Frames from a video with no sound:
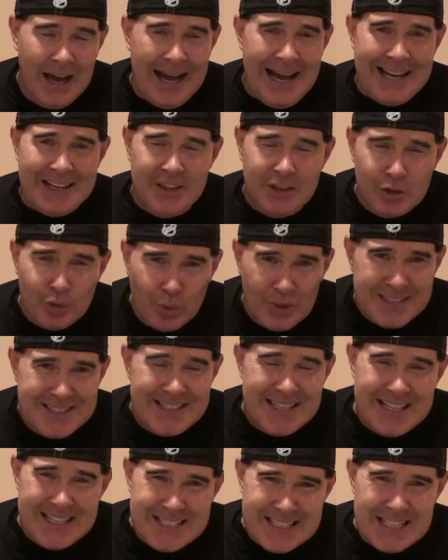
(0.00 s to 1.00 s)
I thought
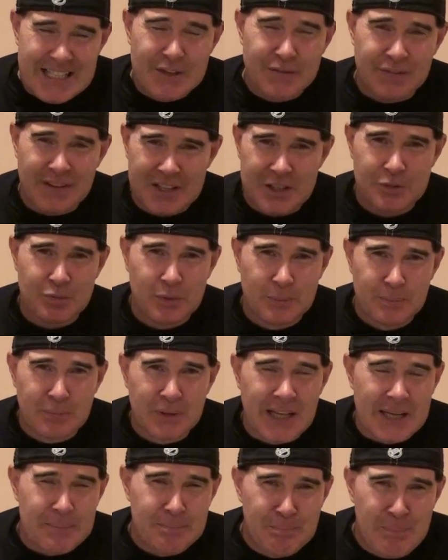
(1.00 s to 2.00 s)
their defense would
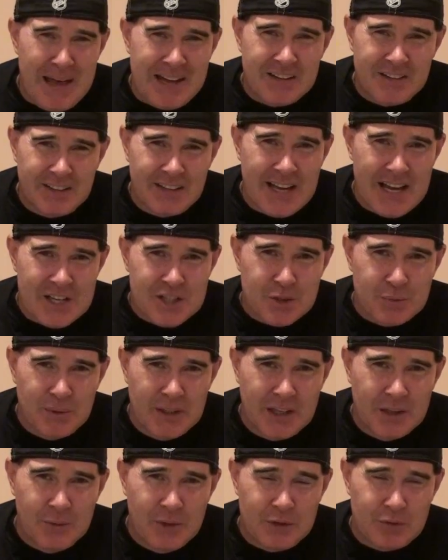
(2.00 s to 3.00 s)
play better last
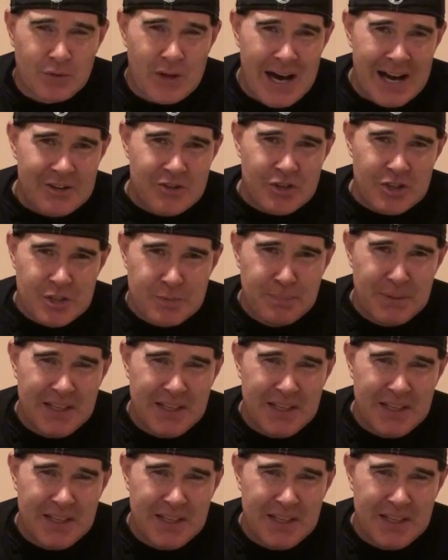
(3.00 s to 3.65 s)
week with Rodgers